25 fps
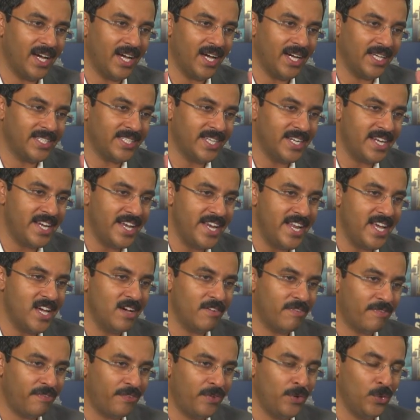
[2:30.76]
at a
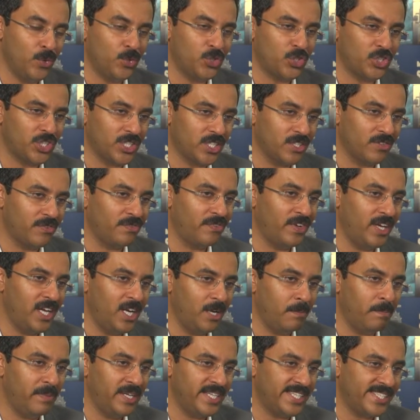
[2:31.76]
near future,
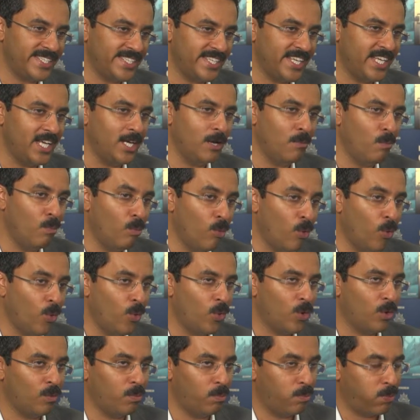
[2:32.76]
we'll be seeing
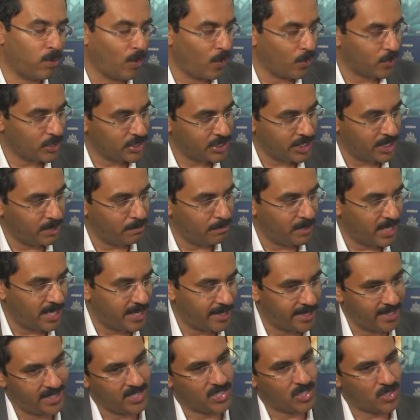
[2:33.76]
more blockchain
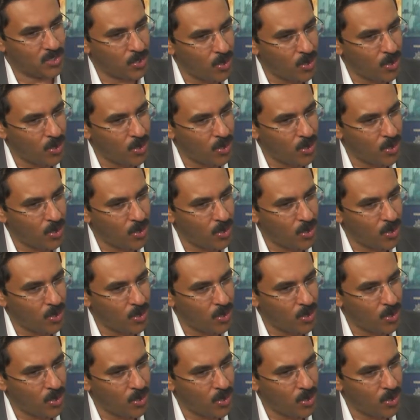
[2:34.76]
millionaires,